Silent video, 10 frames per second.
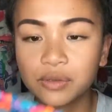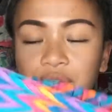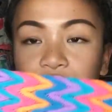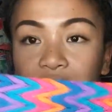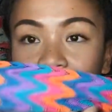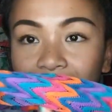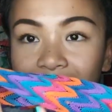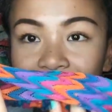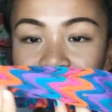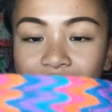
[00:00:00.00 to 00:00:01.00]
goes for
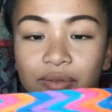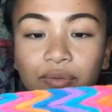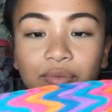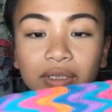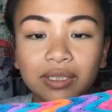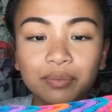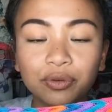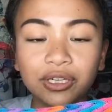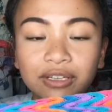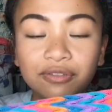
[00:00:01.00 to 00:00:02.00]
this. This is a really
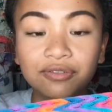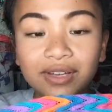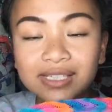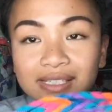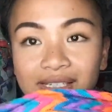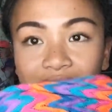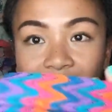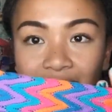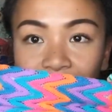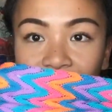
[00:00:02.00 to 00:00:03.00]
pretty festive
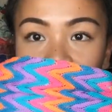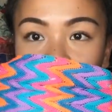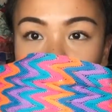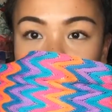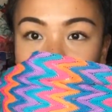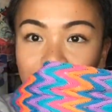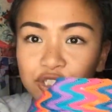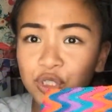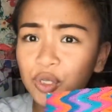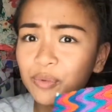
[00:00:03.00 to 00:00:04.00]
type of headband,
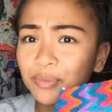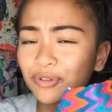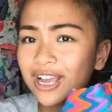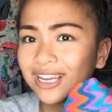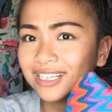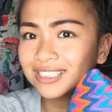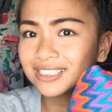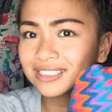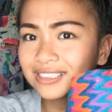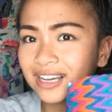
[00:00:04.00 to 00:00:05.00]
super
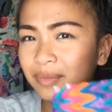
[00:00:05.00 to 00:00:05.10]
bright.